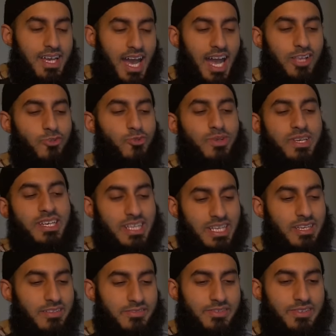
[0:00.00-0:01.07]
And you can
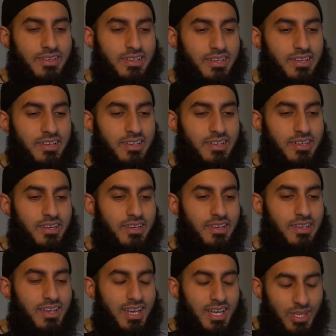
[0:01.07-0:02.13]
give.
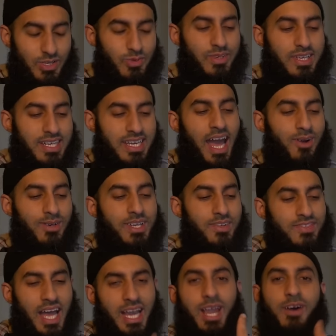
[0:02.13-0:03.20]
You can now
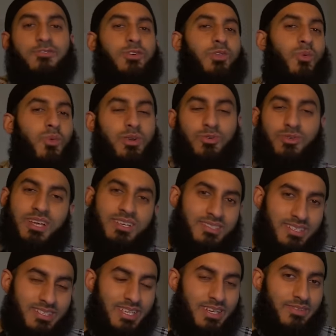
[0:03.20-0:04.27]
give that love to the one who does
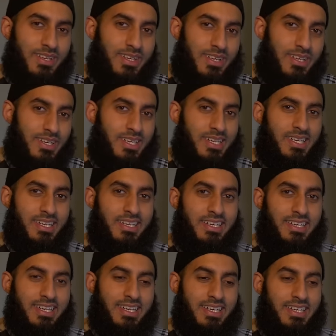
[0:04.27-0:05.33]
deserve it.
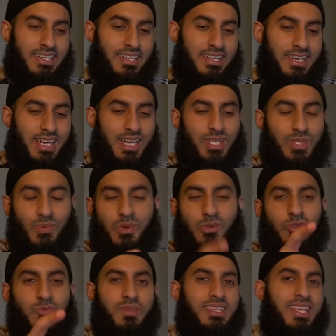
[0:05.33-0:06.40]
The one
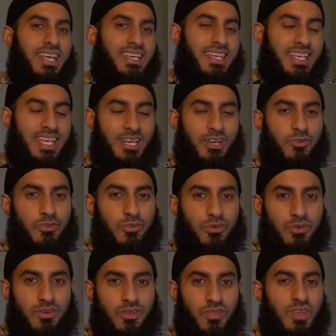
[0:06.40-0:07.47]
who's been taking care of
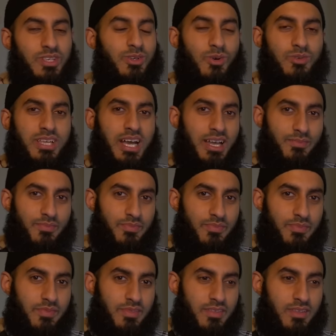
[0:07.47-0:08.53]
you this whole time.
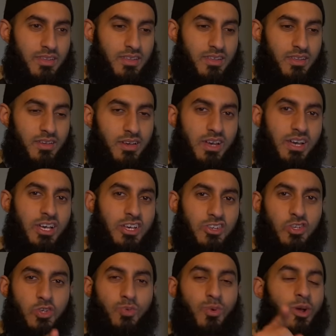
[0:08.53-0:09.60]

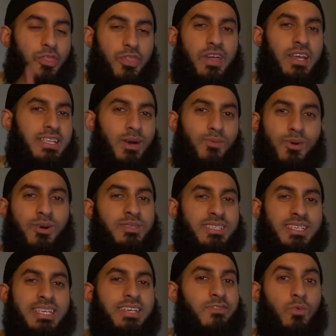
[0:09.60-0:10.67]
You were a thing that
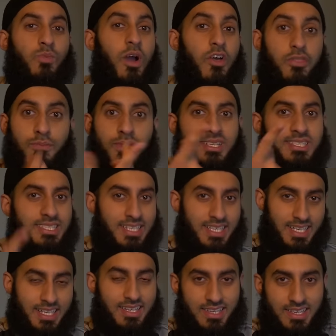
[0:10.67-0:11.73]
wasn't even worth mentioning.